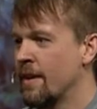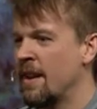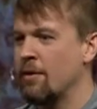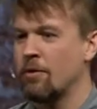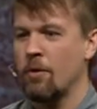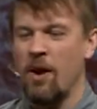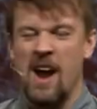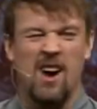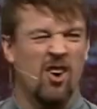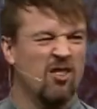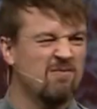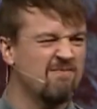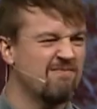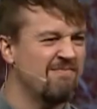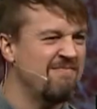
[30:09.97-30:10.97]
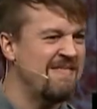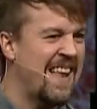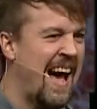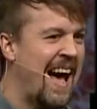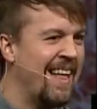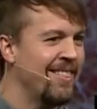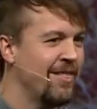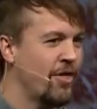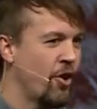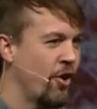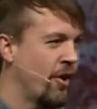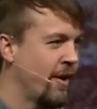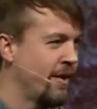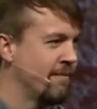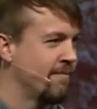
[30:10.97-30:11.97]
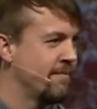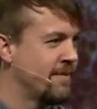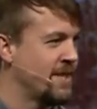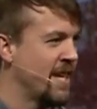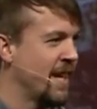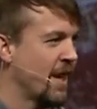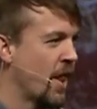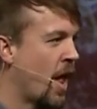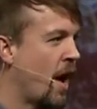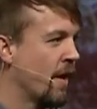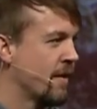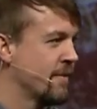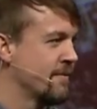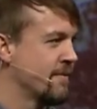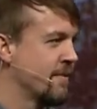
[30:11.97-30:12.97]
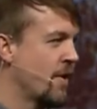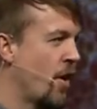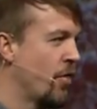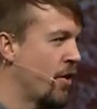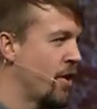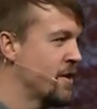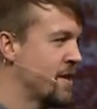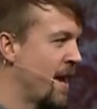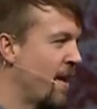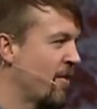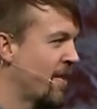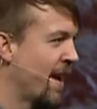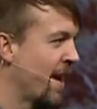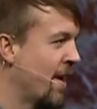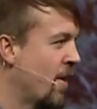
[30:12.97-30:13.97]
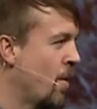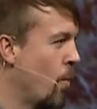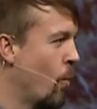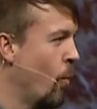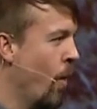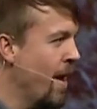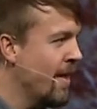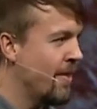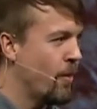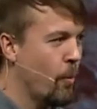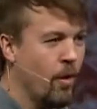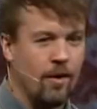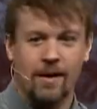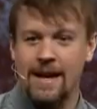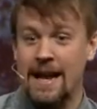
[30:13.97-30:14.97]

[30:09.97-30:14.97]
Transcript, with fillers: It was around 9:30, 10 o'clock on Thursday. And I was like, "What in the world?"